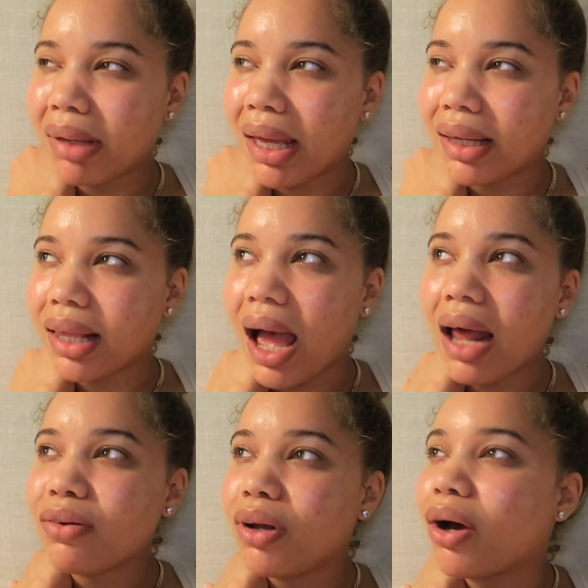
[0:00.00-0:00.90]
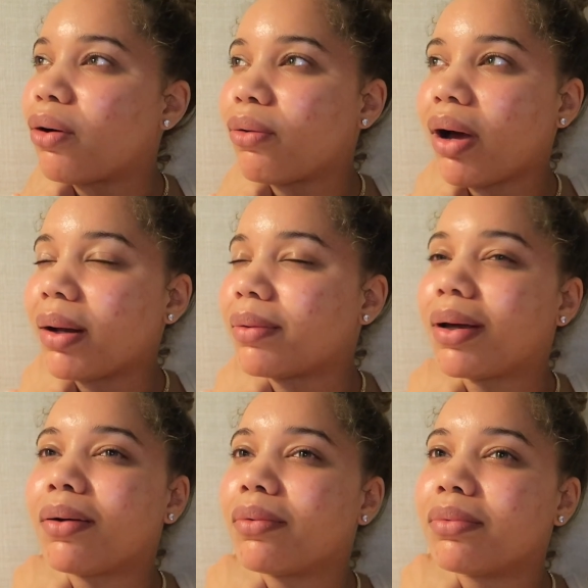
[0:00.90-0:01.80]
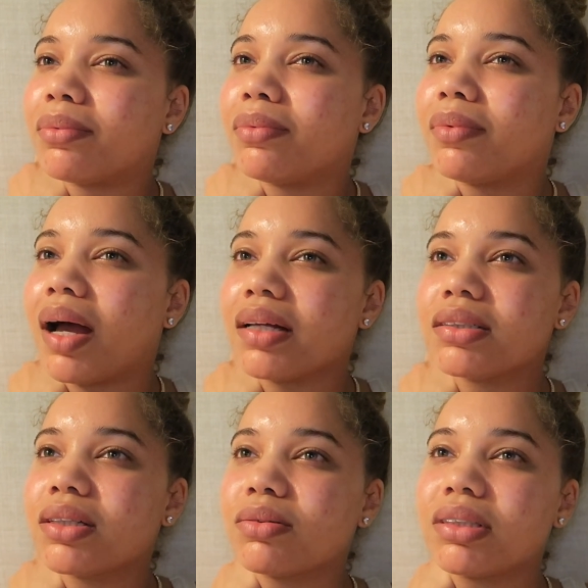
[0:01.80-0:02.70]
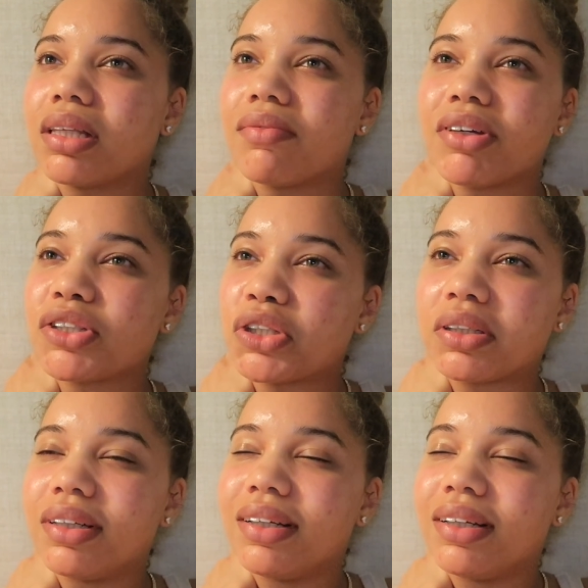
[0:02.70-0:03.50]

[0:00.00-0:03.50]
bag like i don't know i don't know i just don't see the vision